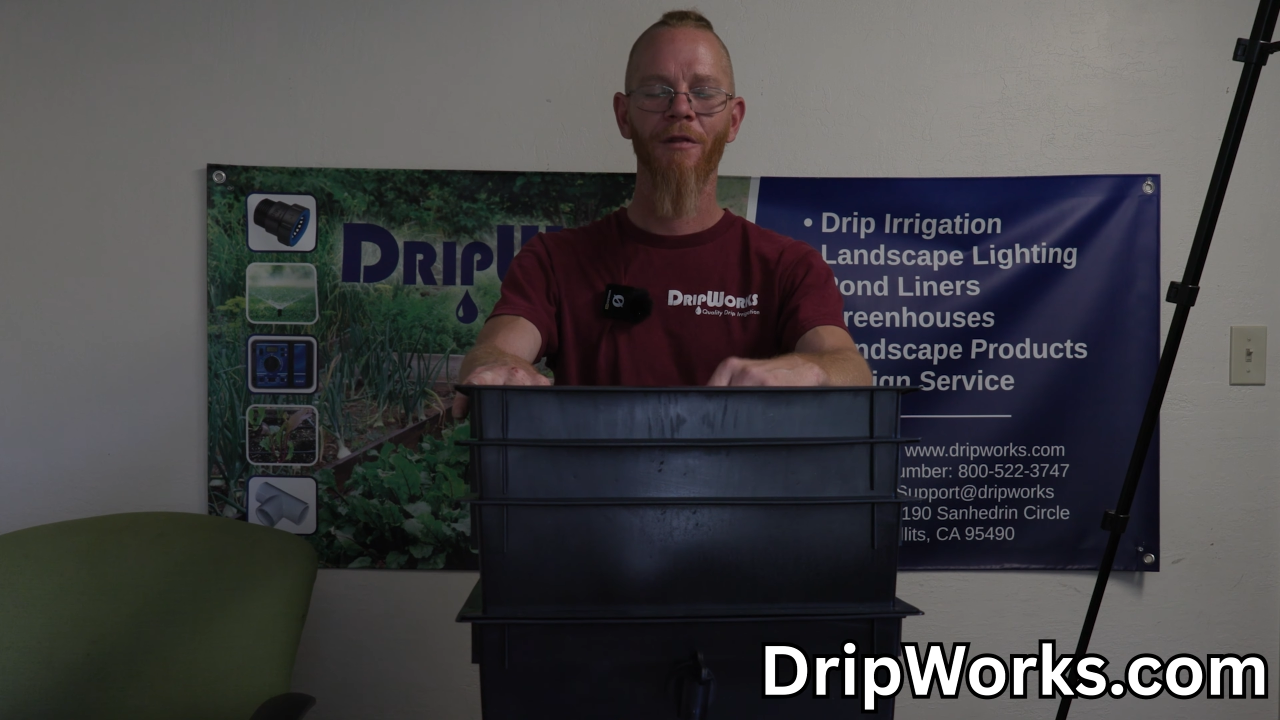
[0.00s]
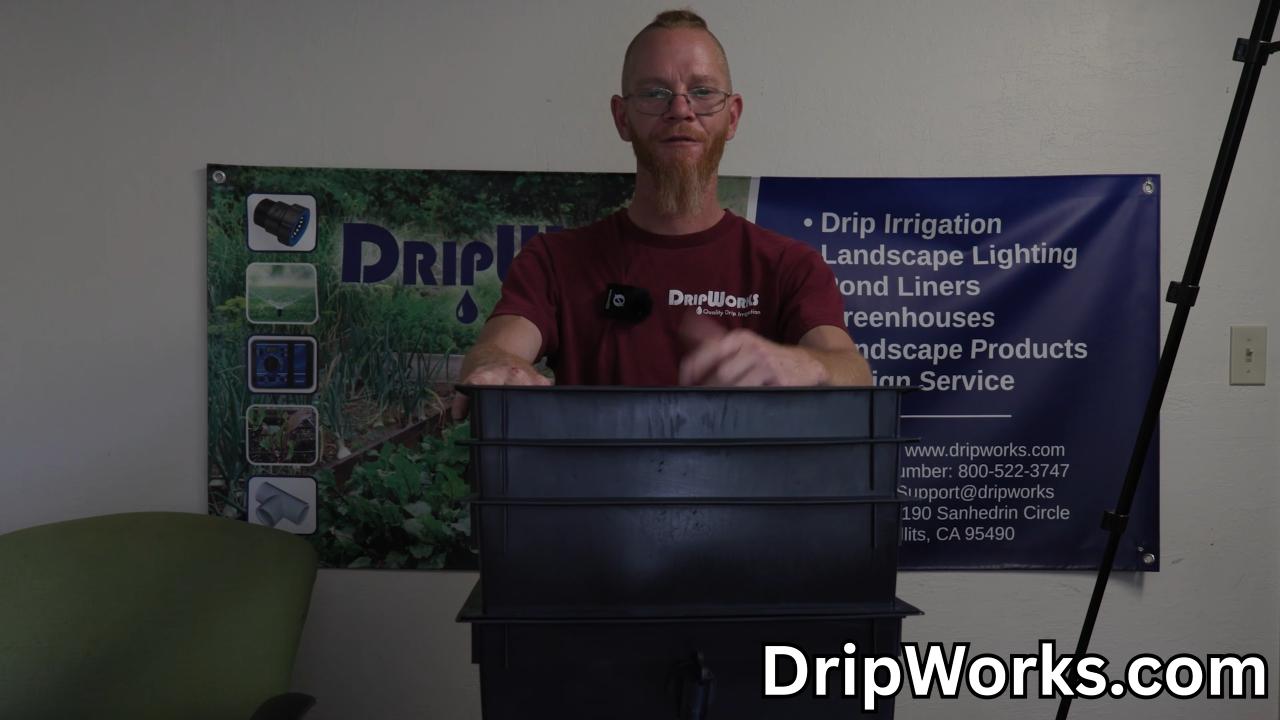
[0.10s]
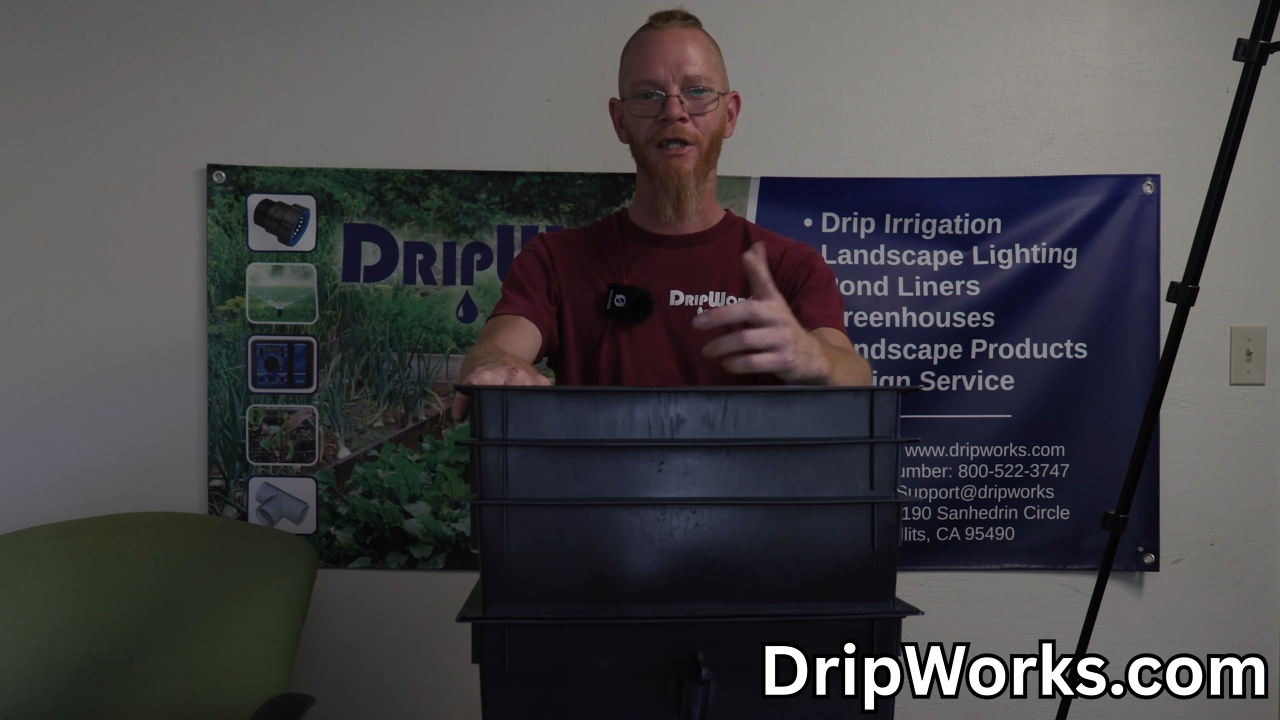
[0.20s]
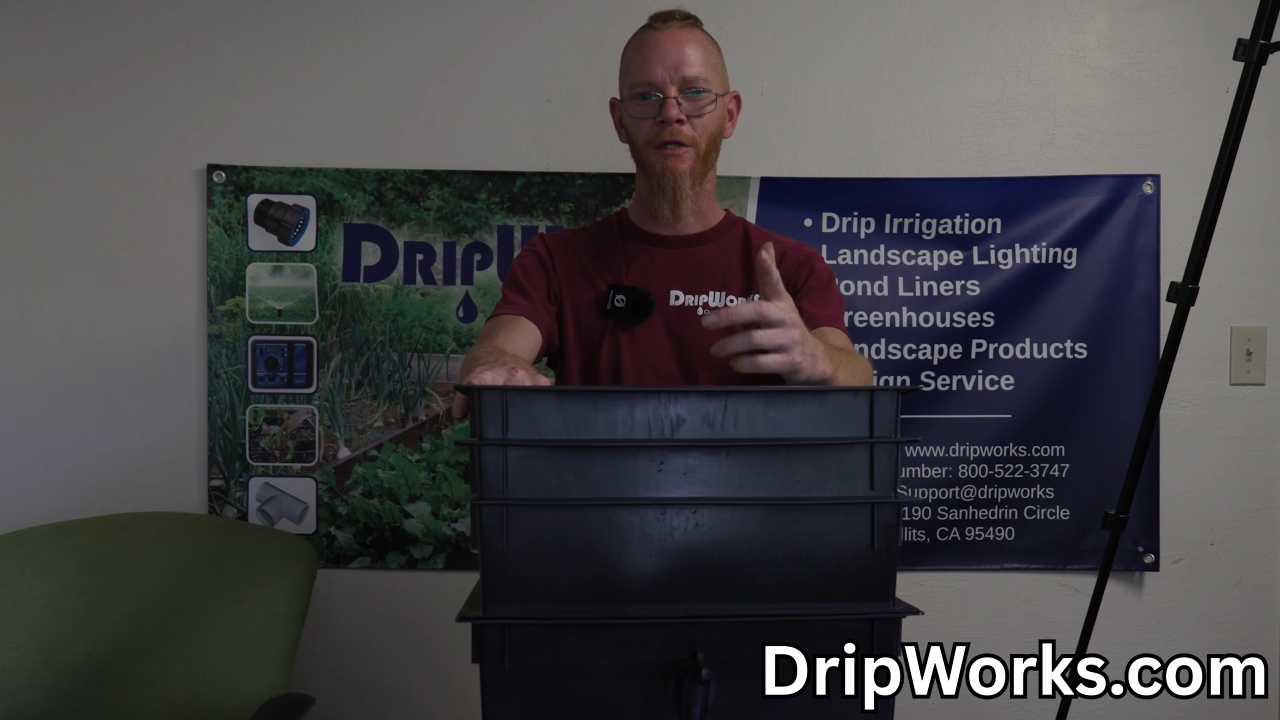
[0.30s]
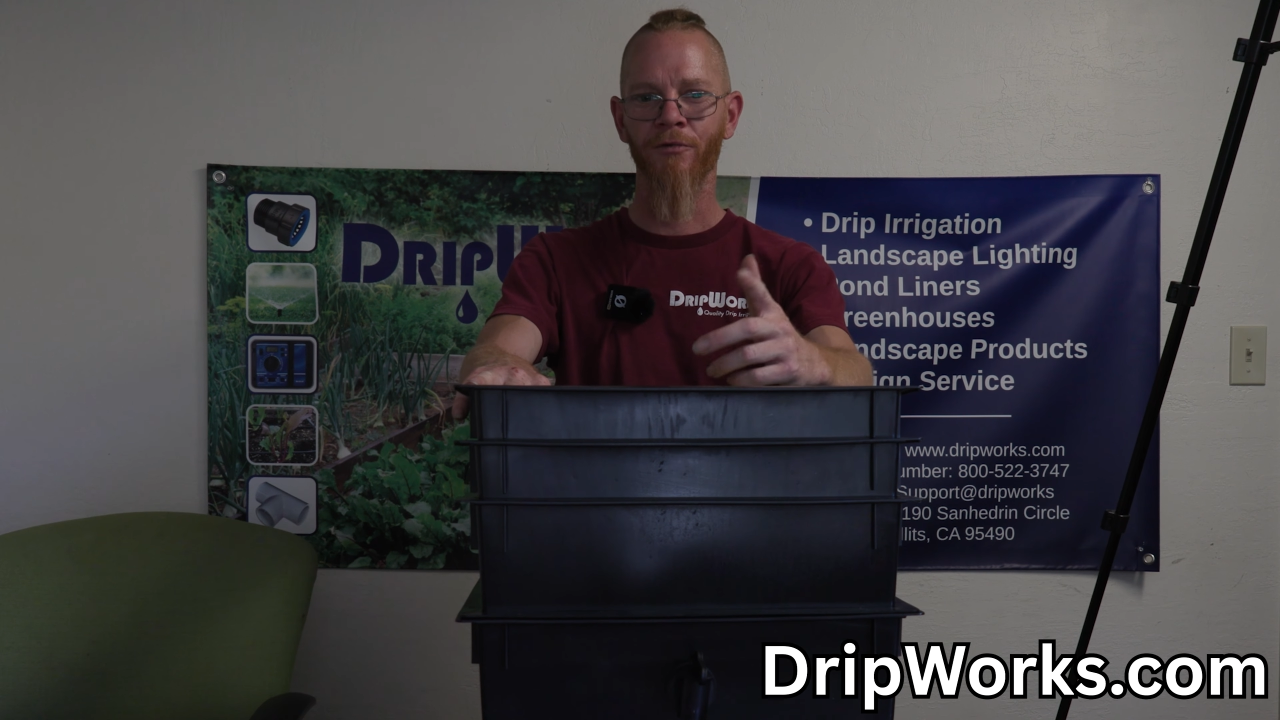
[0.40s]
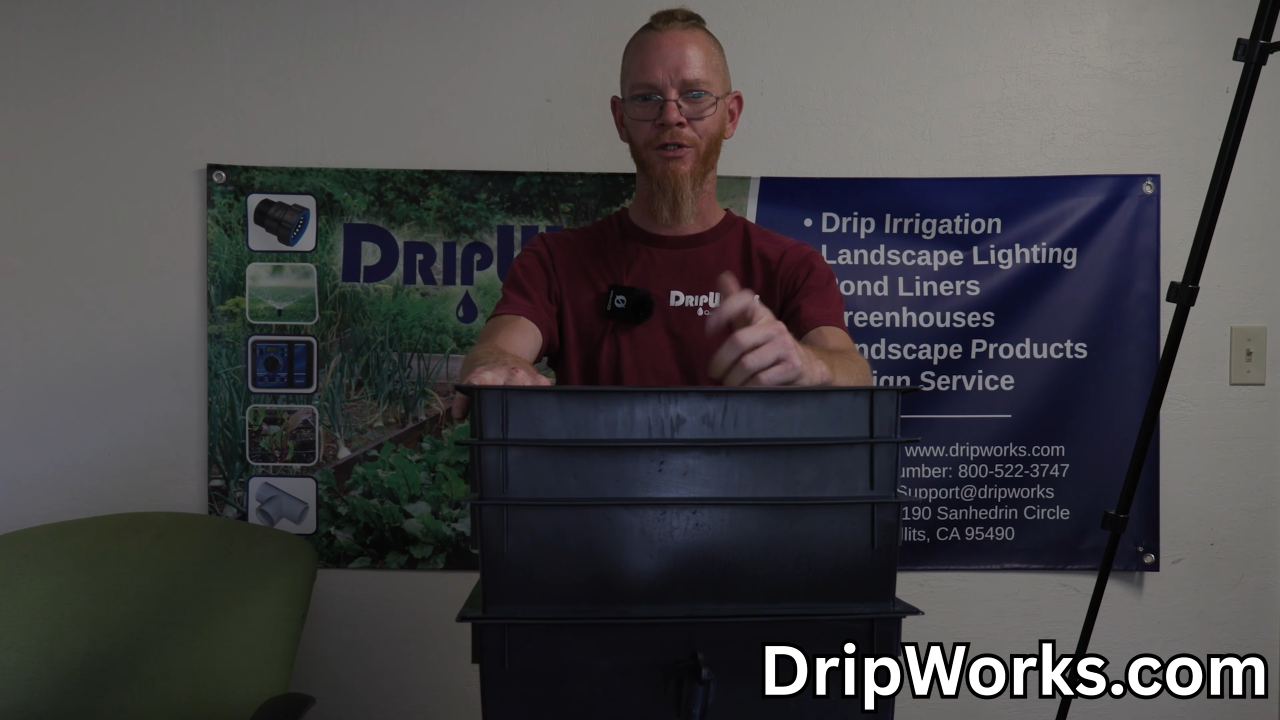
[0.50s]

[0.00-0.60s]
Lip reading: Thank you for